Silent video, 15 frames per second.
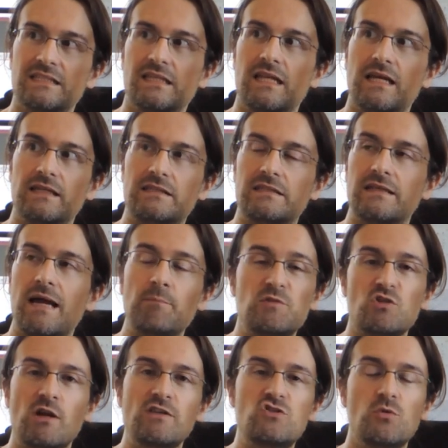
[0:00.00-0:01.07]
I'm
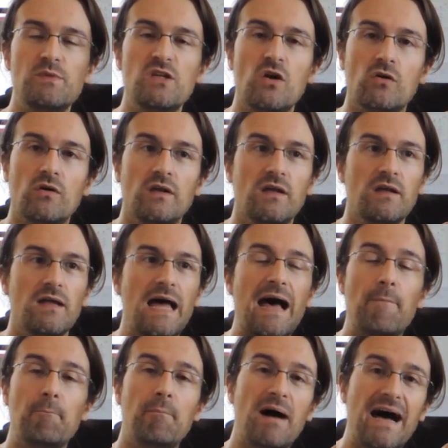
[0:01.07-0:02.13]
trying to be
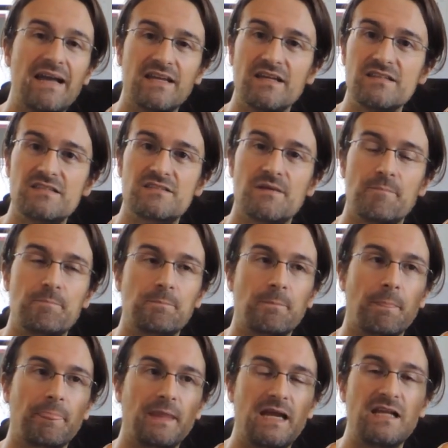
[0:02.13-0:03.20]
unbiased
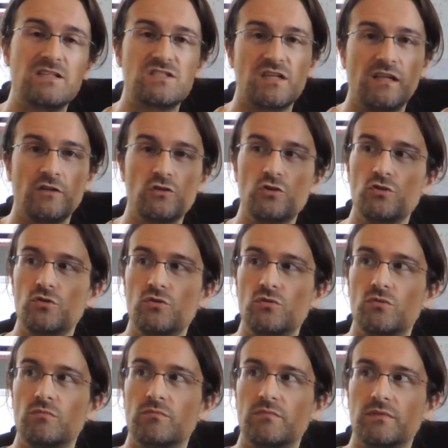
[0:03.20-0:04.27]
and tell you